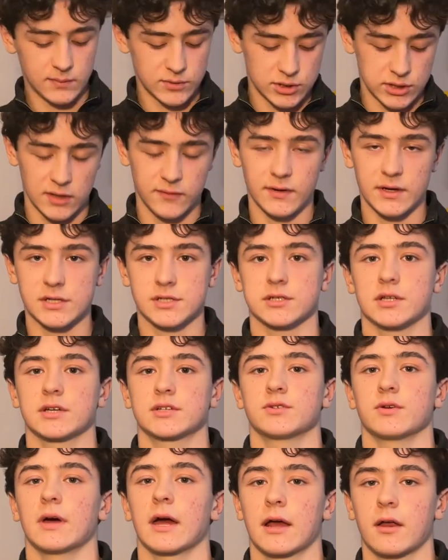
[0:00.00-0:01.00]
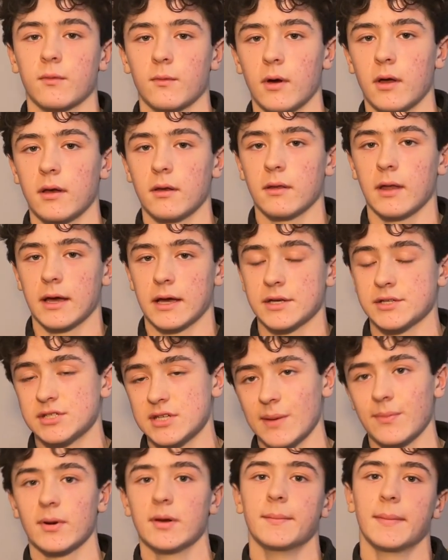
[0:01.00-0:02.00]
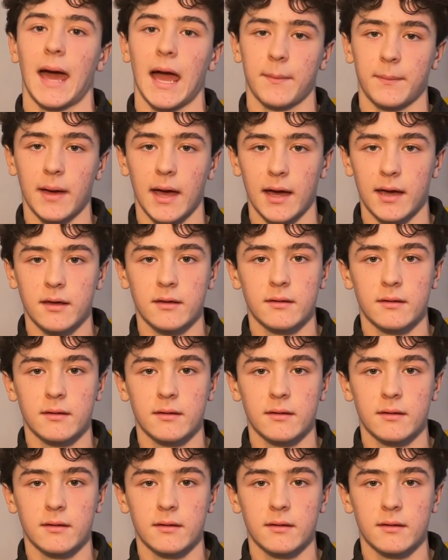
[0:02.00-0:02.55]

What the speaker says: just leaving it slick so I can run in like a separate backpack.